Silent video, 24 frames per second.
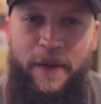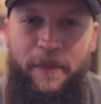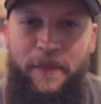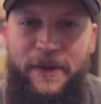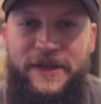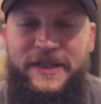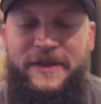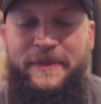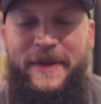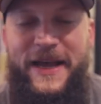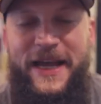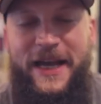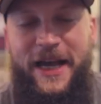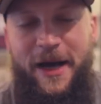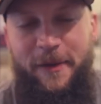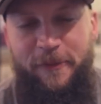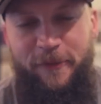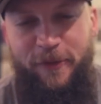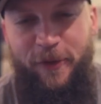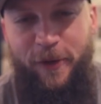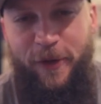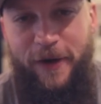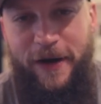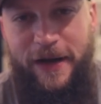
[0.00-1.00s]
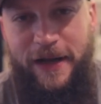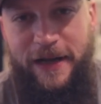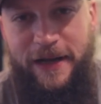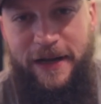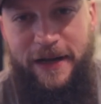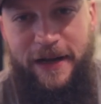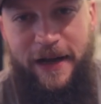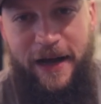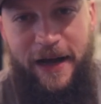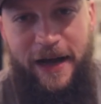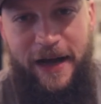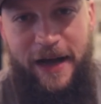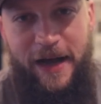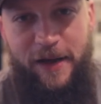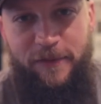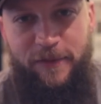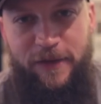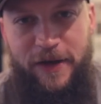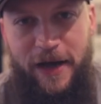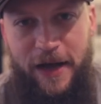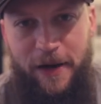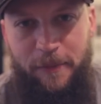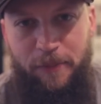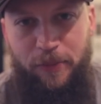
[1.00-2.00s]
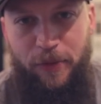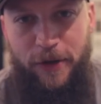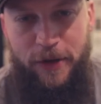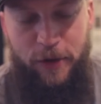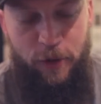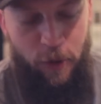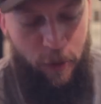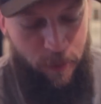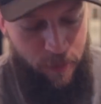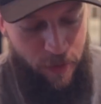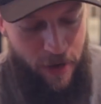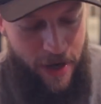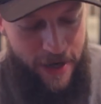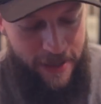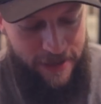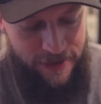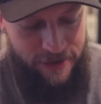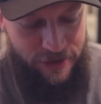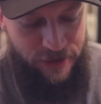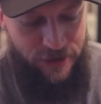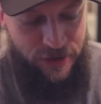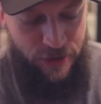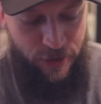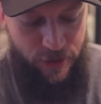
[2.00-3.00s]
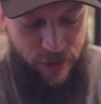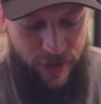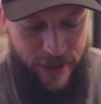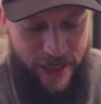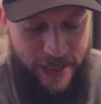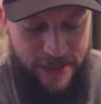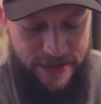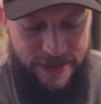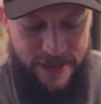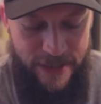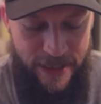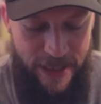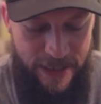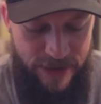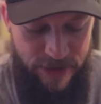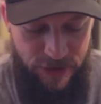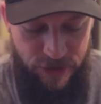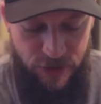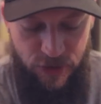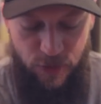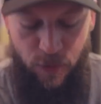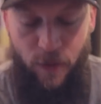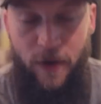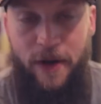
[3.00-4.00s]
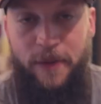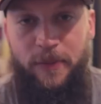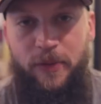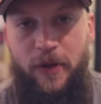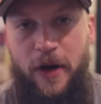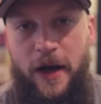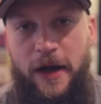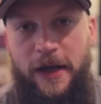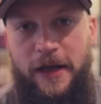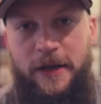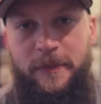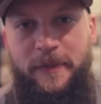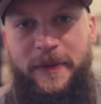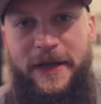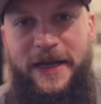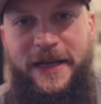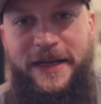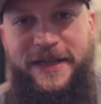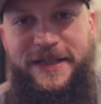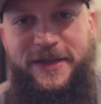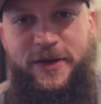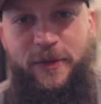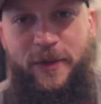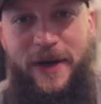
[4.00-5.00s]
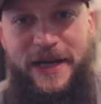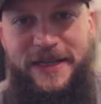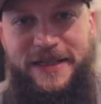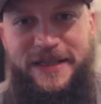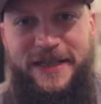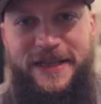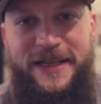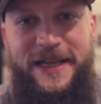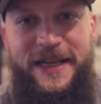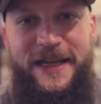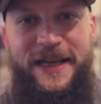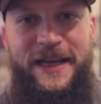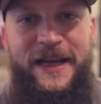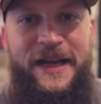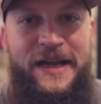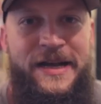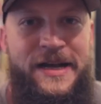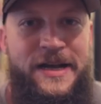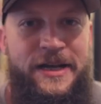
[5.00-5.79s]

But to make up for it, I've got a pretty cool product to show you guys today, so just one product, because the rest of the